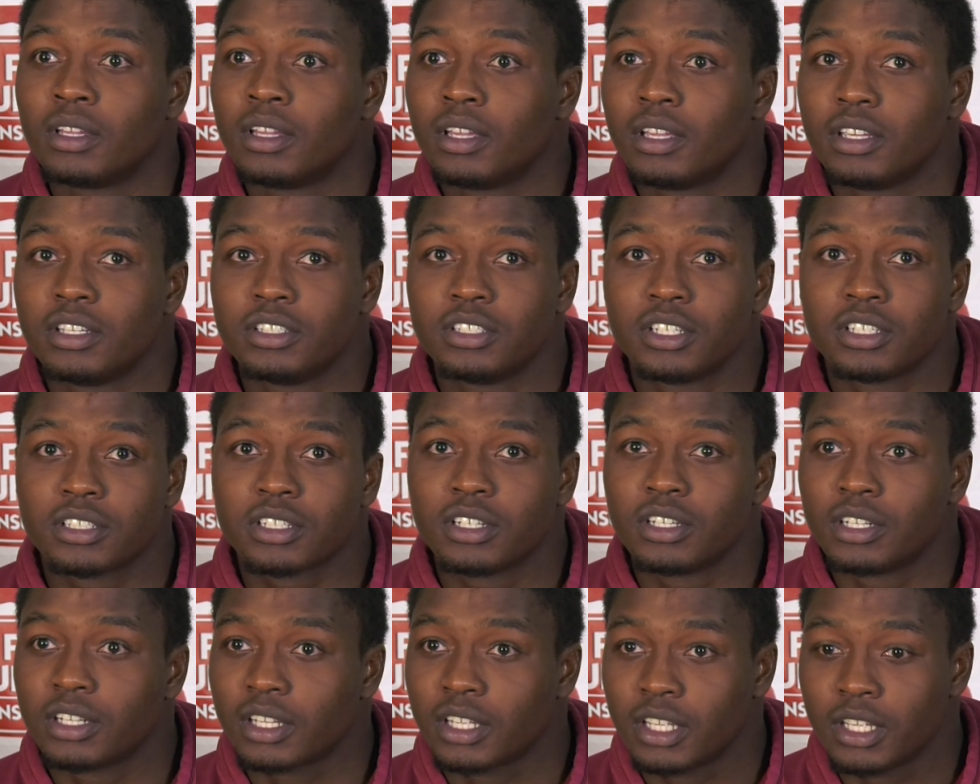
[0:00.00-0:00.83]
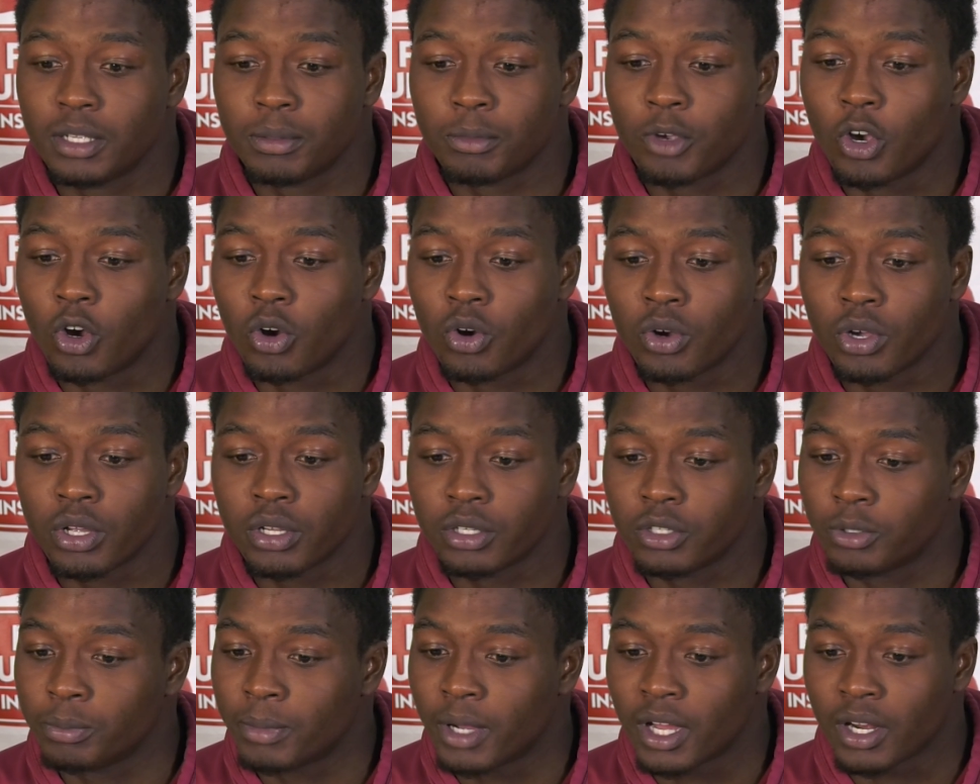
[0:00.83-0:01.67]
He's just going to keep going
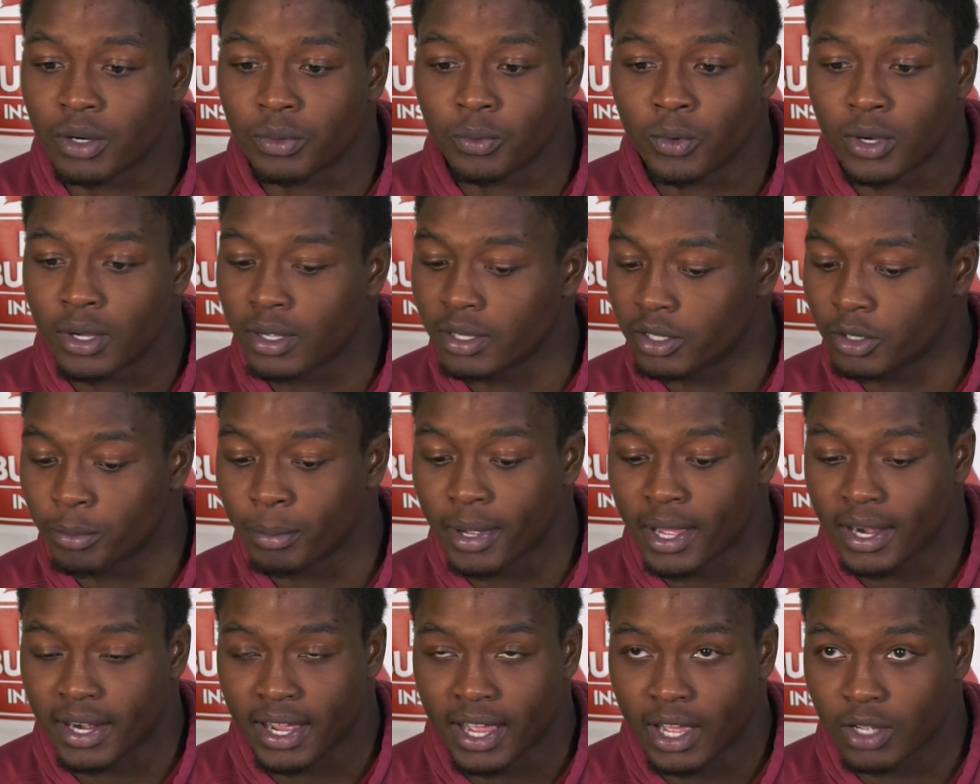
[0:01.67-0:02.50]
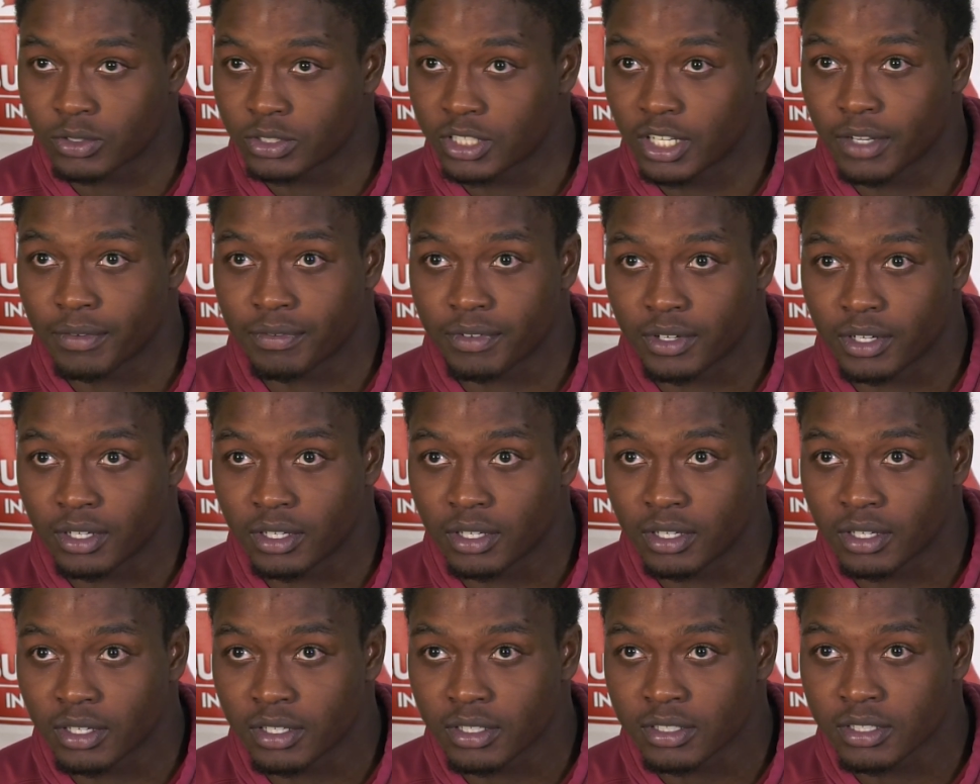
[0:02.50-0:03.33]
no matter what, no matter how tough it
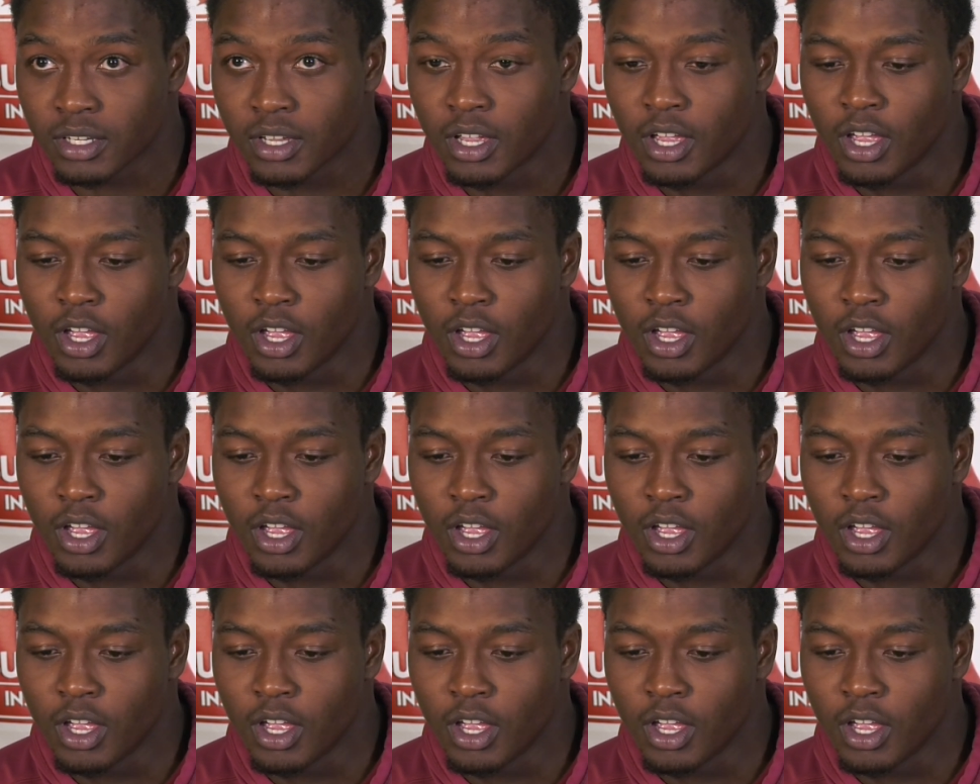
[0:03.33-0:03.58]
is,